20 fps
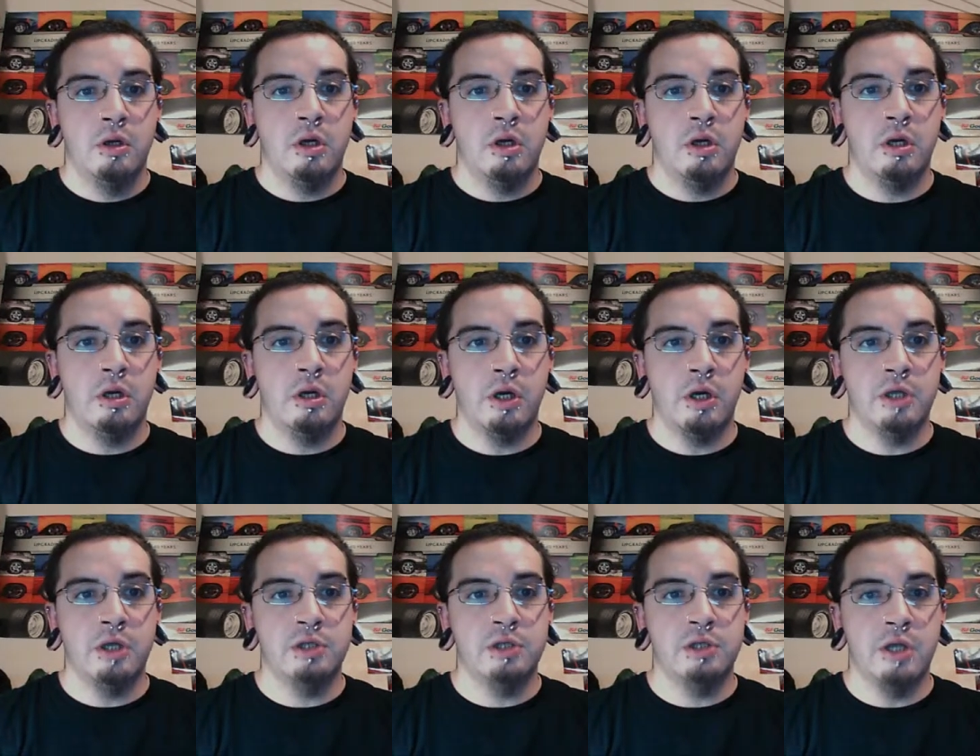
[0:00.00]

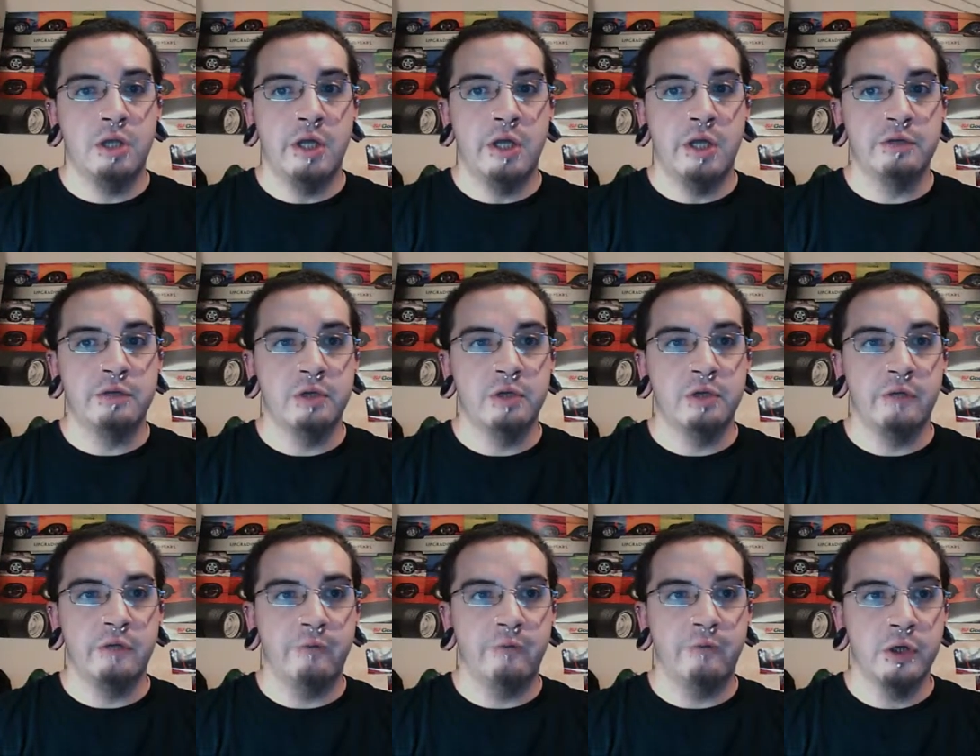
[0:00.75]
Okay, so that's what the
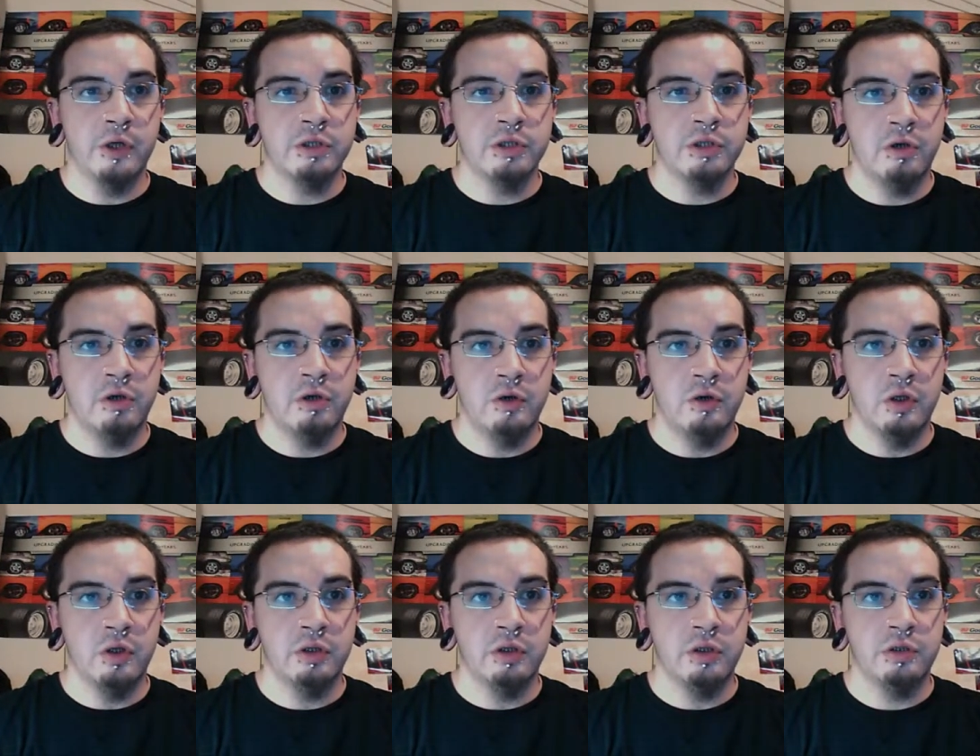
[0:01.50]
first
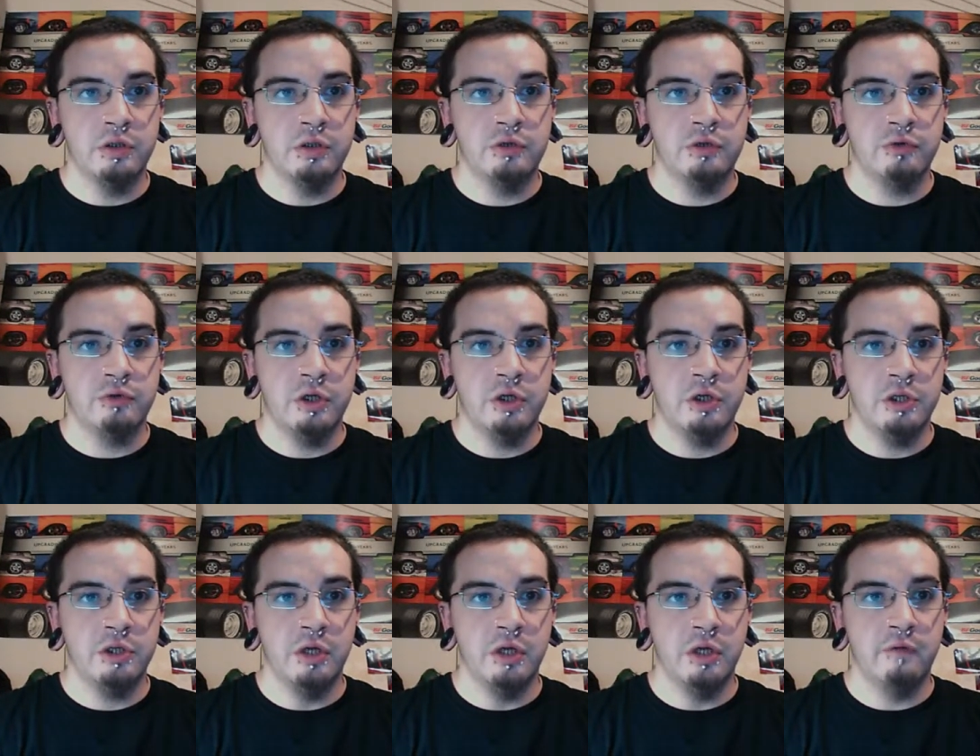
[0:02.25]
hole is drilled
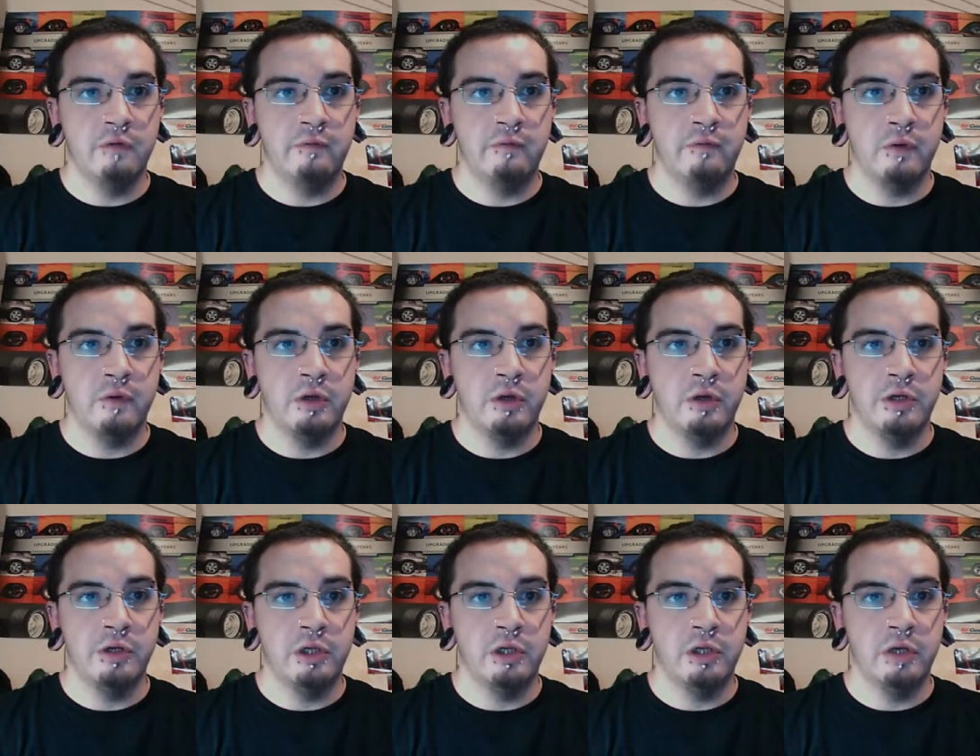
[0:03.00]
in
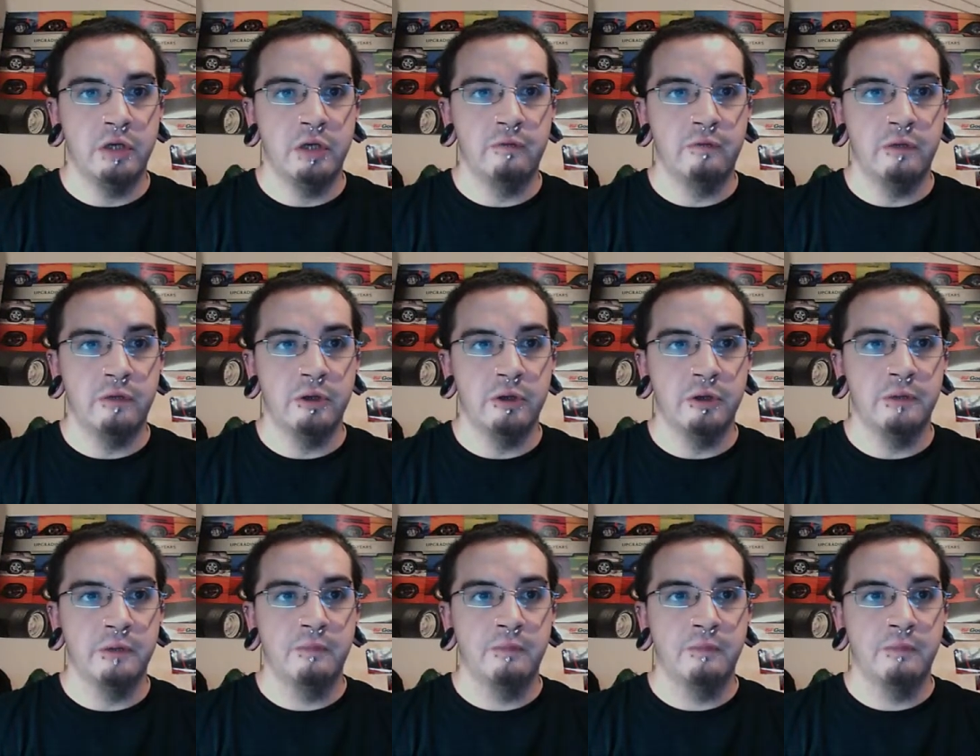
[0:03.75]
the lid for.